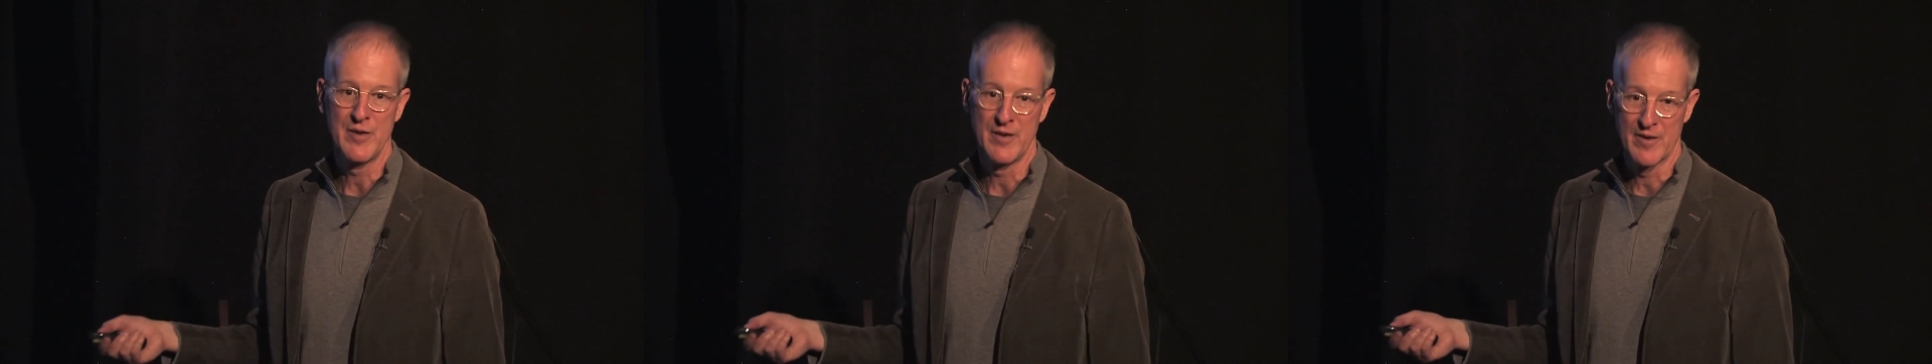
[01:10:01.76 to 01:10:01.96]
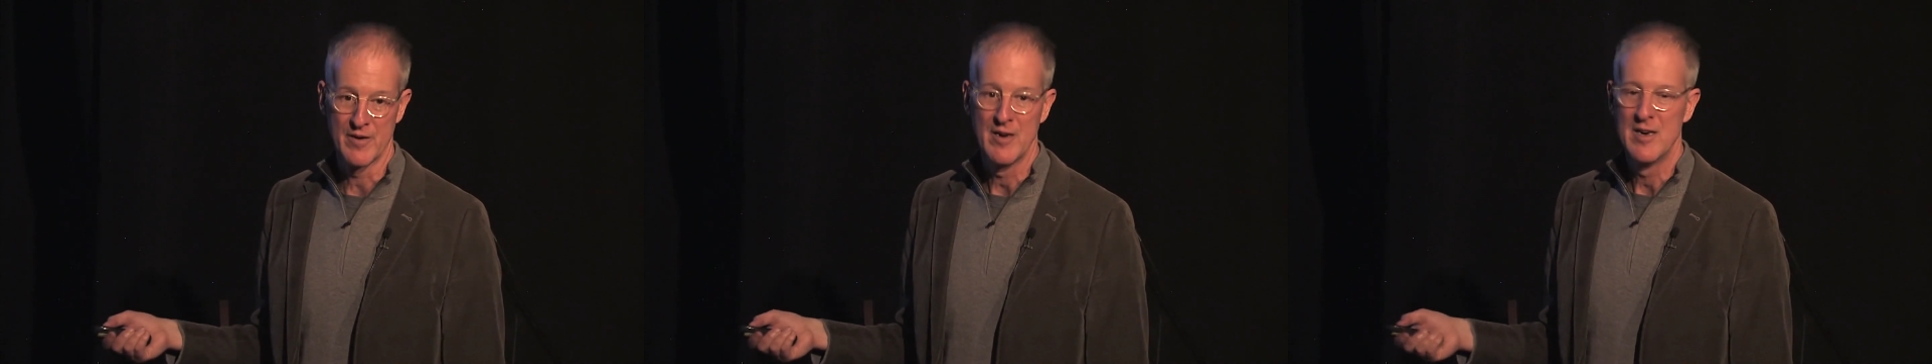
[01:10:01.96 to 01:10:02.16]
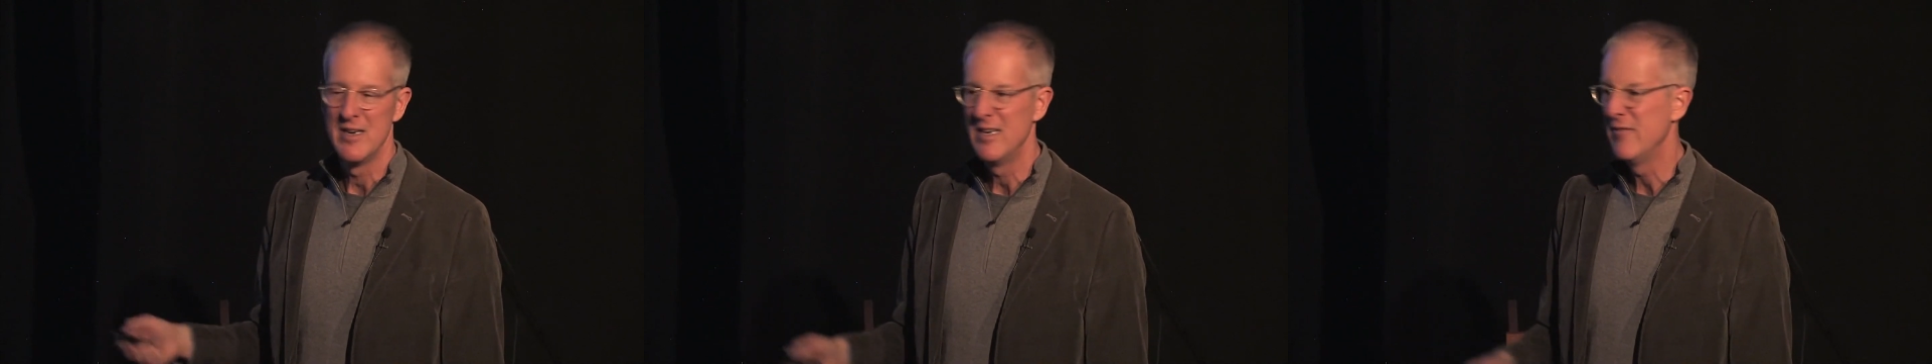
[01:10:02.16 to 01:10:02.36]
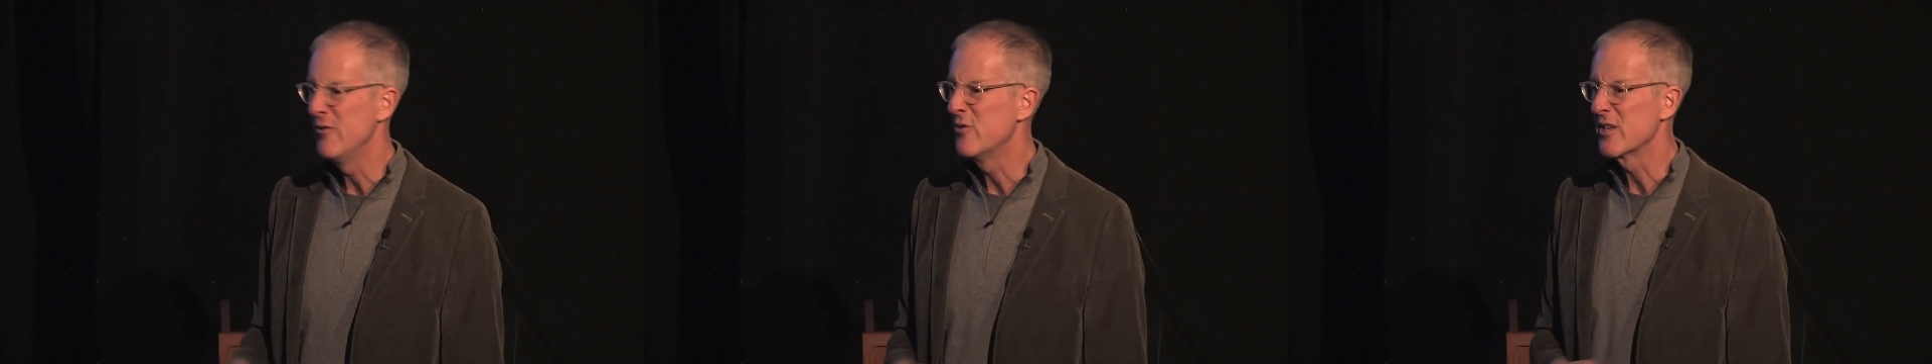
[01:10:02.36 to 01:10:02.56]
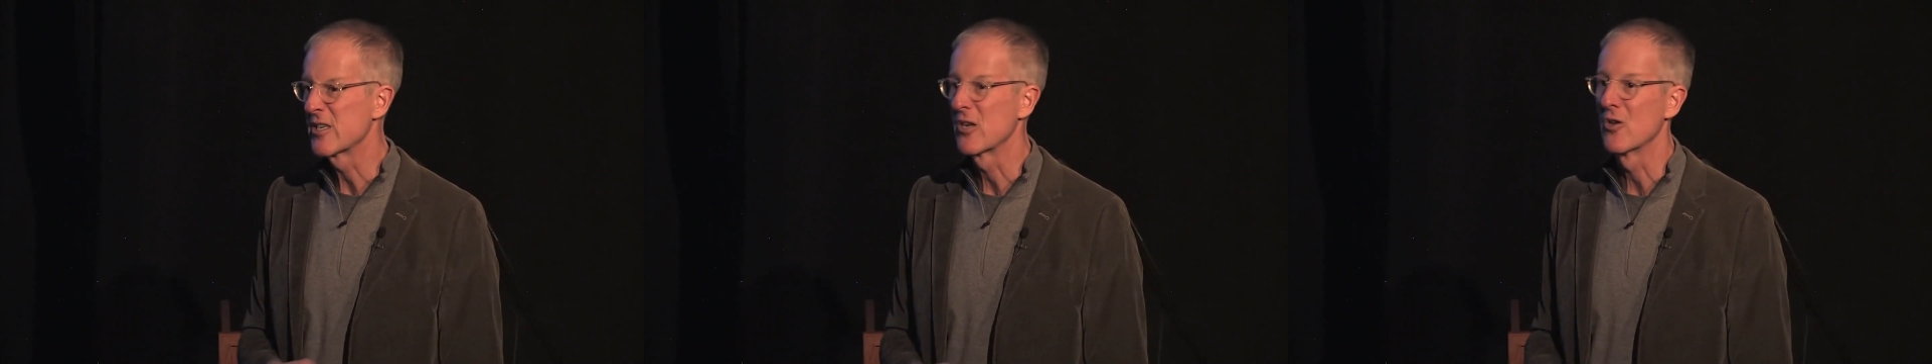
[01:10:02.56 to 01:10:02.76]
here if you
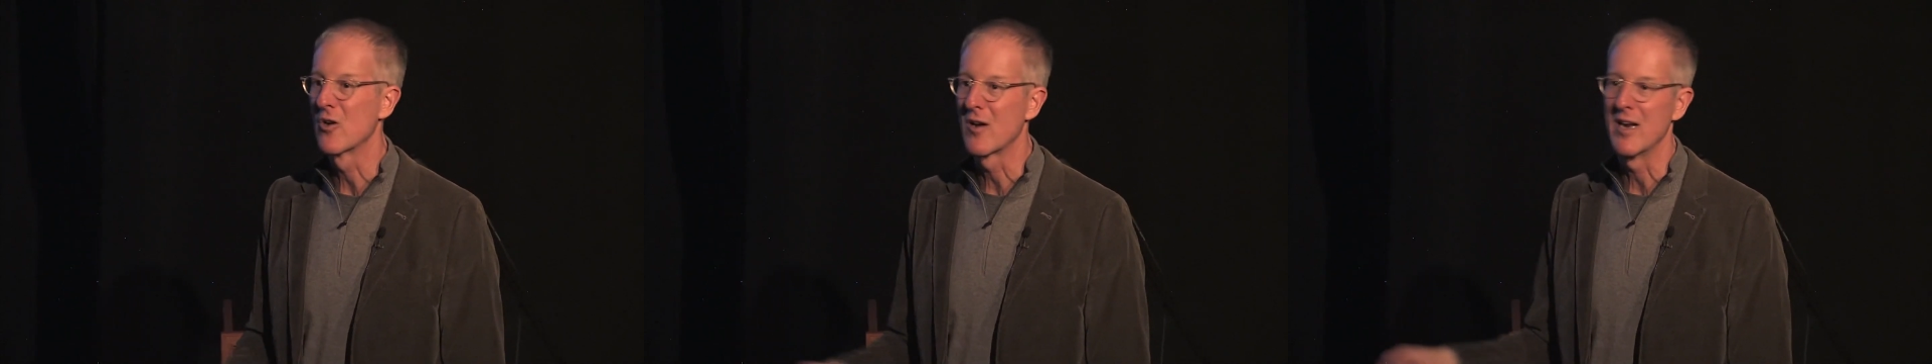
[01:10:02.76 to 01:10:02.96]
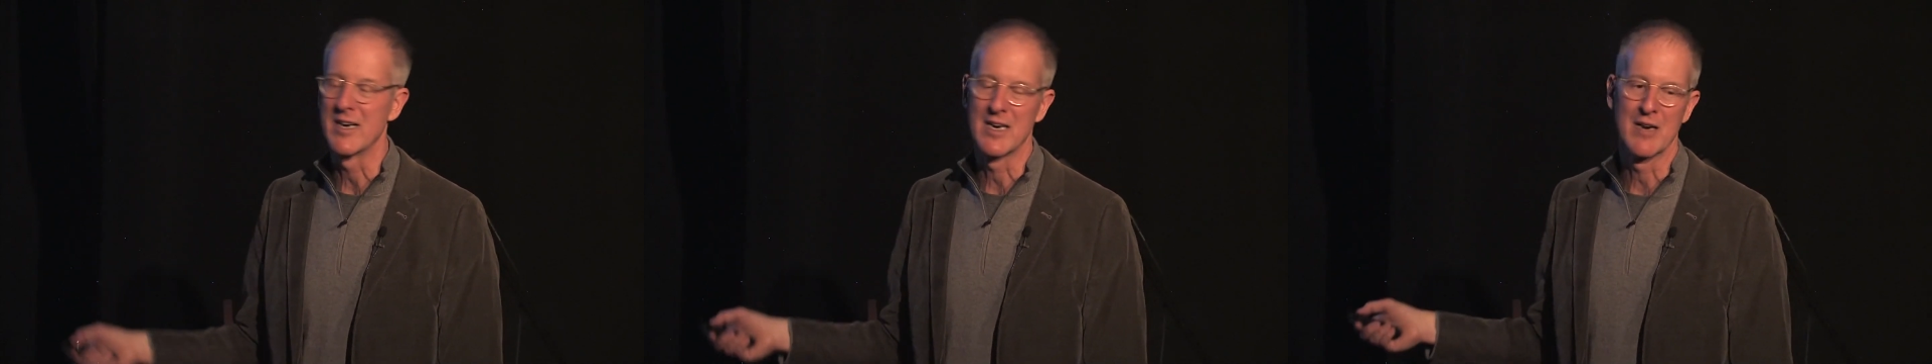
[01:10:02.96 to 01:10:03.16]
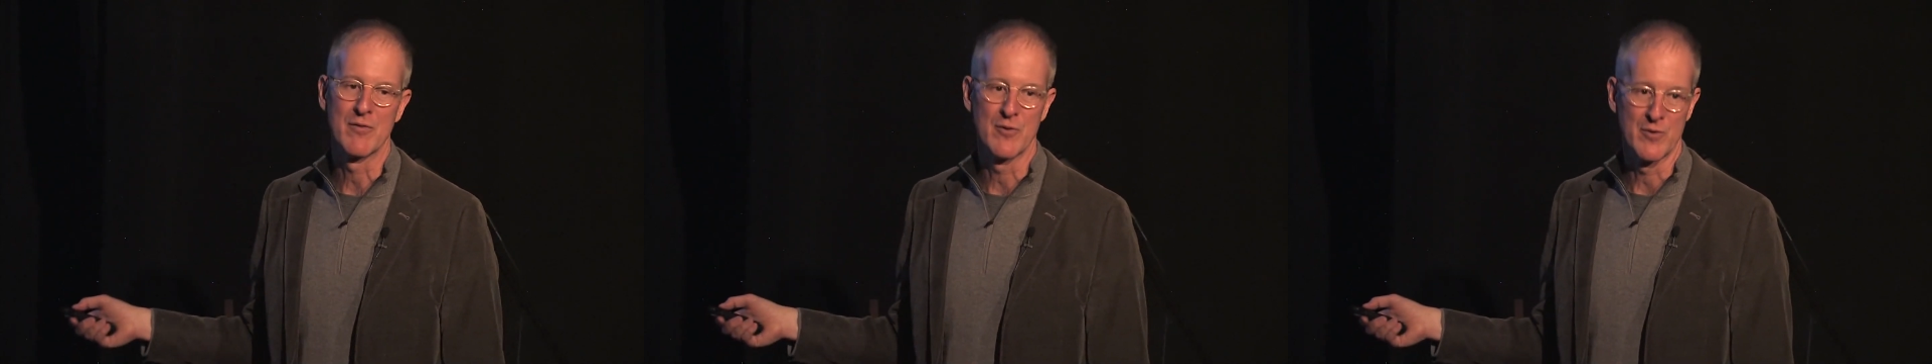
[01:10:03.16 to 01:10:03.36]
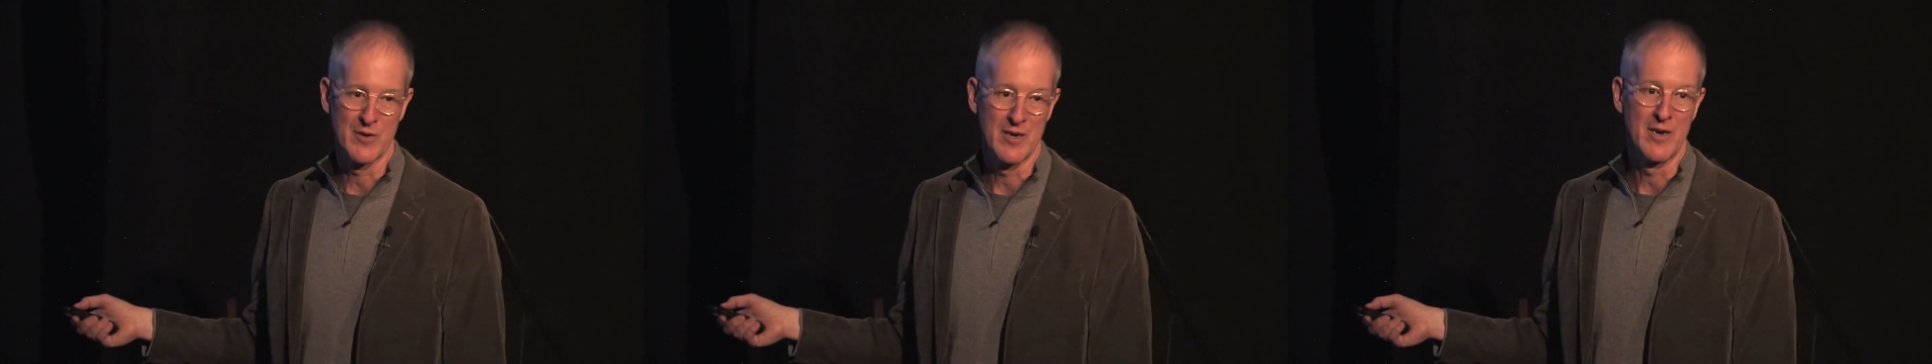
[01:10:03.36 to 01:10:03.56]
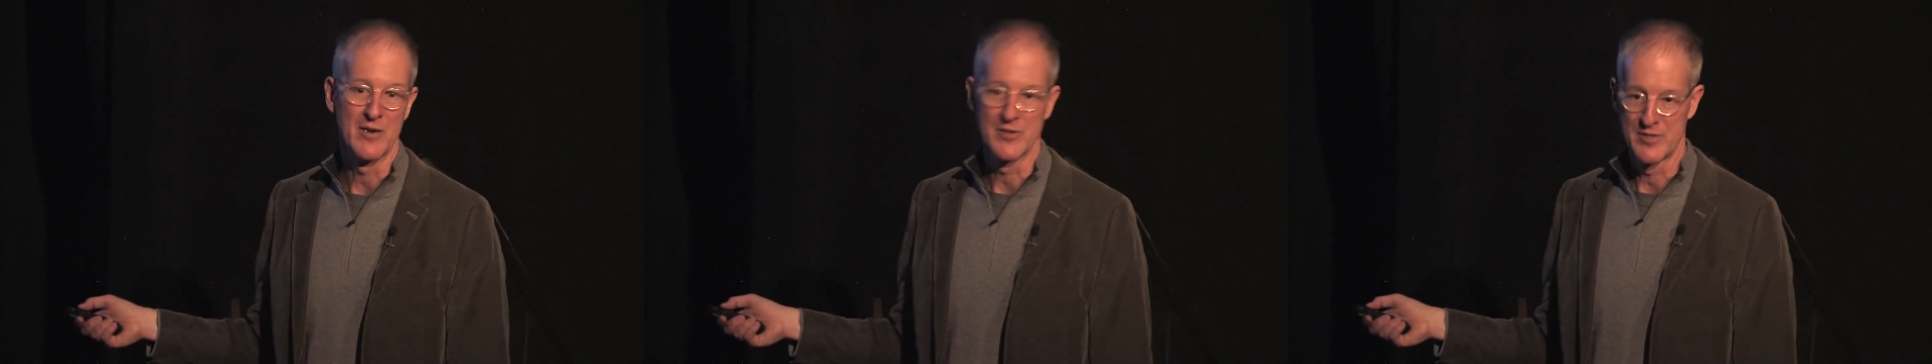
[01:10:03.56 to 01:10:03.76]
just look like
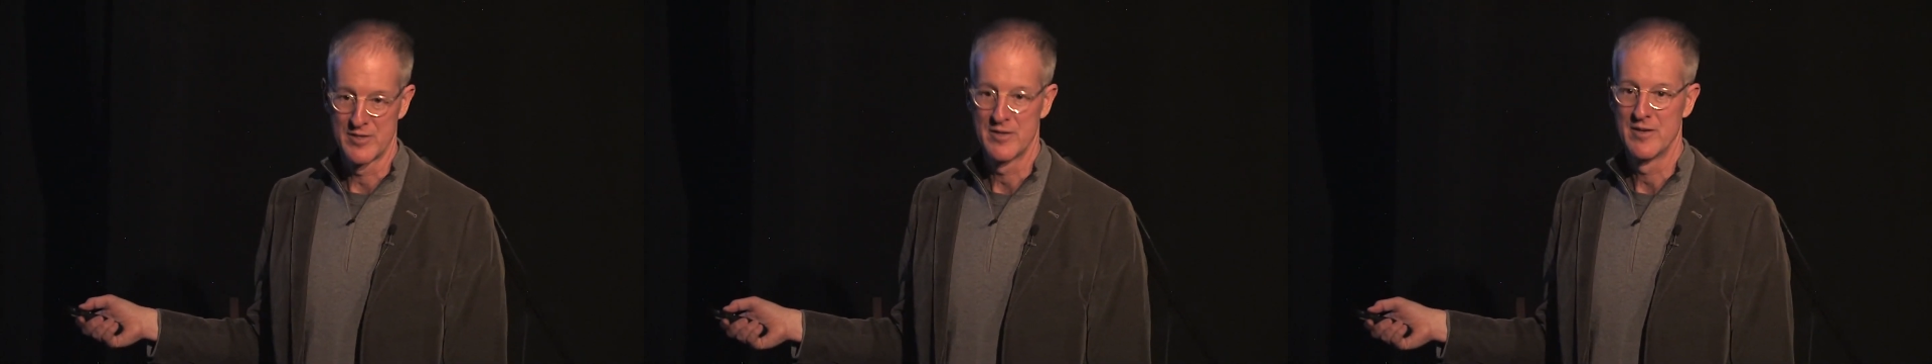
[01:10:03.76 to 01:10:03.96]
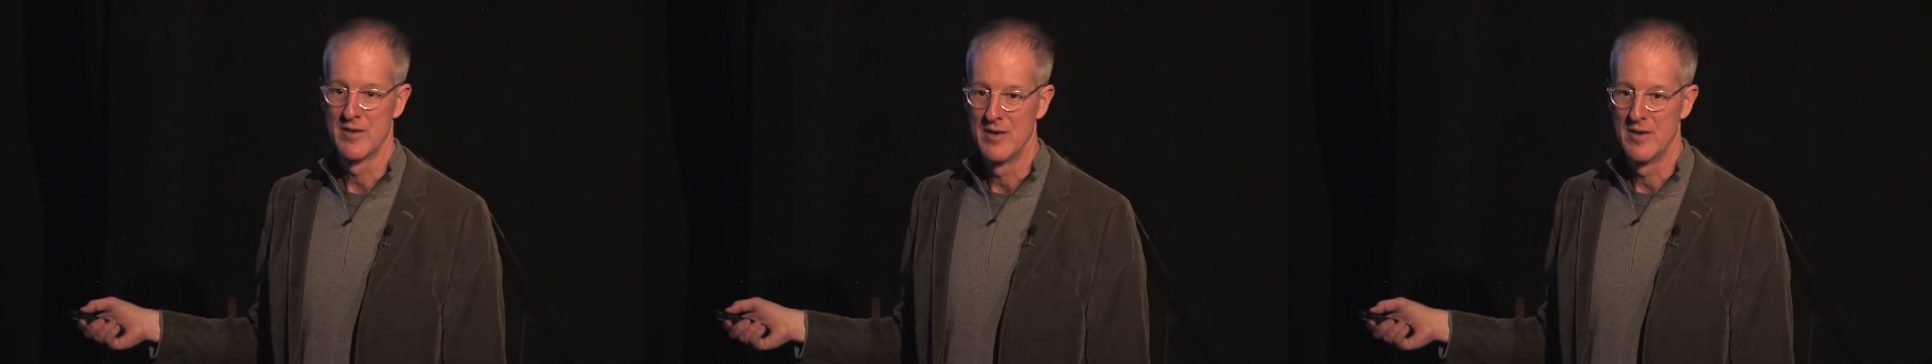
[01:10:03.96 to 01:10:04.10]
everywhere else?